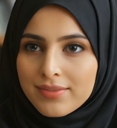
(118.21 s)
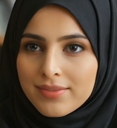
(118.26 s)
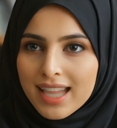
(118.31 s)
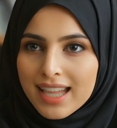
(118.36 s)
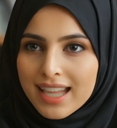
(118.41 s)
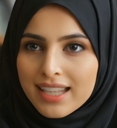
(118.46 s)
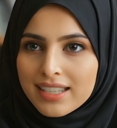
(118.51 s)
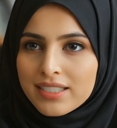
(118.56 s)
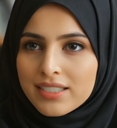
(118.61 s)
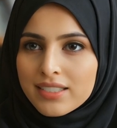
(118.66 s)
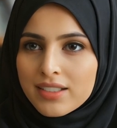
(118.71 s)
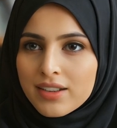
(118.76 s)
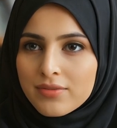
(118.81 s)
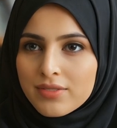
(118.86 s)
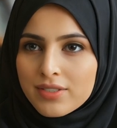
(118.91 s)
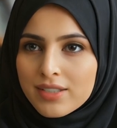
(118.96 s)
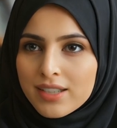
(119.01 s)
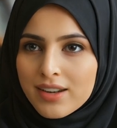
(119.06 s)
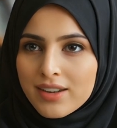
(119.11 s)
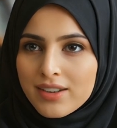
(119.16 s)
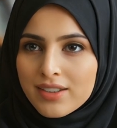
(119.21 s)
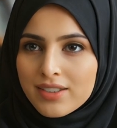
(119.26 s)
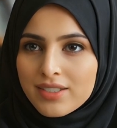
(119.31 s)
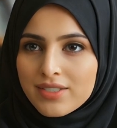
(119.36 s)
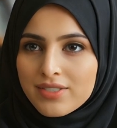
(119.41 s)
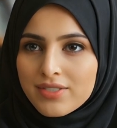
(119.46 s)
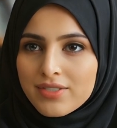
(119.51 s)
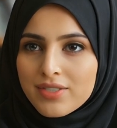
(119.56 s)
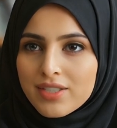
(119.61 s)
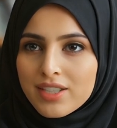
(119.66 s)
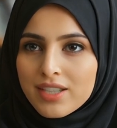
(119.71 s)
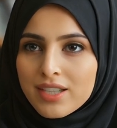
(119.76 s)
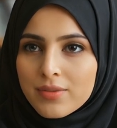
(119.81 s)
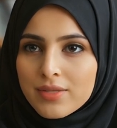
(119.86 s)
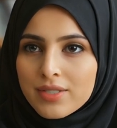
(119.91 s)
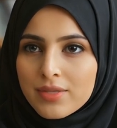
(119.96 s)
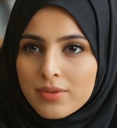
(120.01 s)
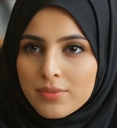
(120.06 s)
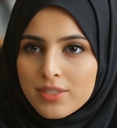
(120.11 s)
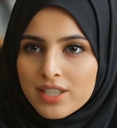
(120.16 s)
Any discovery there could
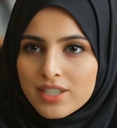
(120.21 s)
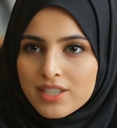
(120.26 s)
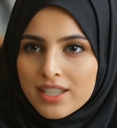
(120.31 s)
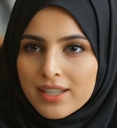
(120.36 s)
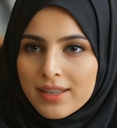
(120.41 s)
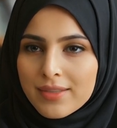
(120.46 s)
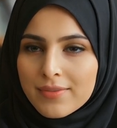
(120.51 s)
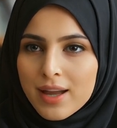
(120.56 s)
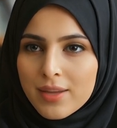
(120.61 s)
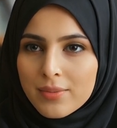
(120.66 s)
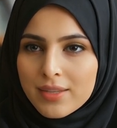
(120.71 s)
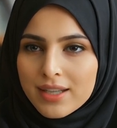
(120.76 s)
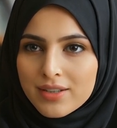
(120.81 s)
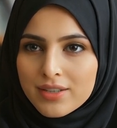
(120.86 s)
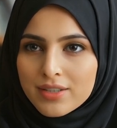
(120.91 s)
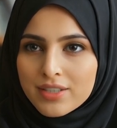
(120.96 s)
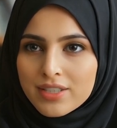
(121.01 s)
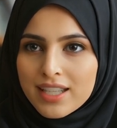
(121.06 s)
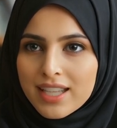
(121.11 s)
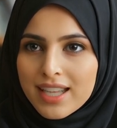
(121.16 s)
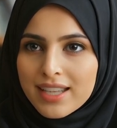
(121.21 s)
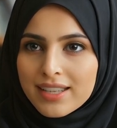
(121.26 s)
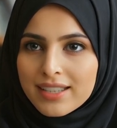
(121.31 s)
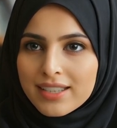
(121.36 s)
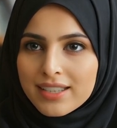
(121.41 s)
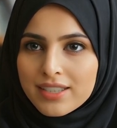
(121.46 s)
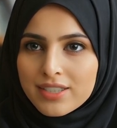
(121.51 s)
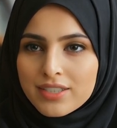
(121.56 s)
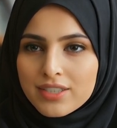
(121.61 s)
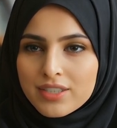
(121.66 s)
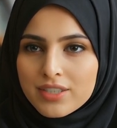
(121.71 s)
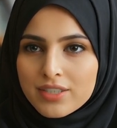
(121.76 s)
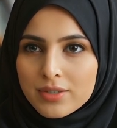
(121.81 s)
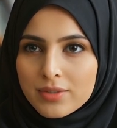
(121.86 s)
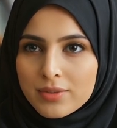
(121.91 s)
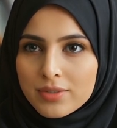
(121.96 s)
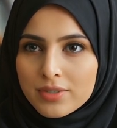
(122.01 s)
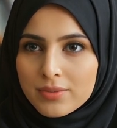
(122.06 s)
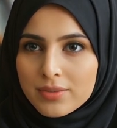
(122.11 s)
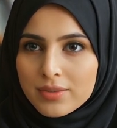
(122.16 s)
genuinely reshape how we understand ancient
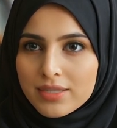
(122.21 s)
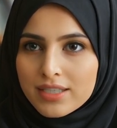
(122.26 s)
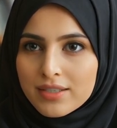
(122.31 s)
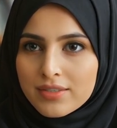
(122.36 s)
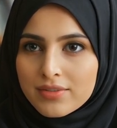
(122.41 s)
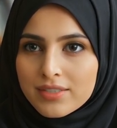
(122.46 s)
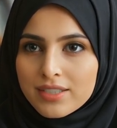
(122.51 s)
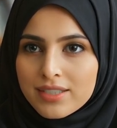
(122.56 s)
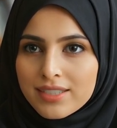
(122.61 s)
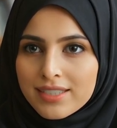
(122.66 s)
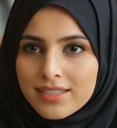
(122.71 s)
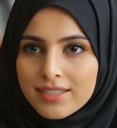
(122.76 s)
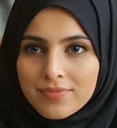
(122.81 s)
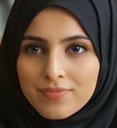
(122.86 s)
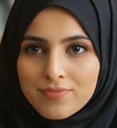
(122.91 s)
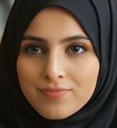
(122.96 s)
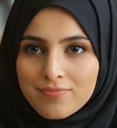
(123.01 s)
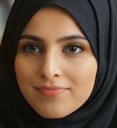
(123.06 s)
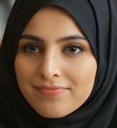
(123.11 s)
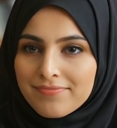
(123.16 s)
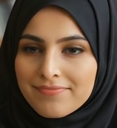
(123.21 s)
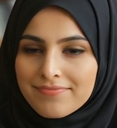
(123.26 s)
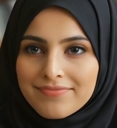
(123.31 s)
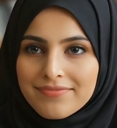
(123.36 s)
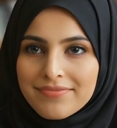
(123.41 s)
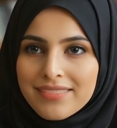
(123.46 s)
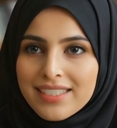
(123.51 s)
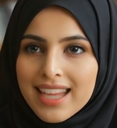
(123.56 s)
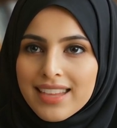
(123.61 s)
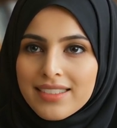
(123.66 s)
Egyptian beliefs. It's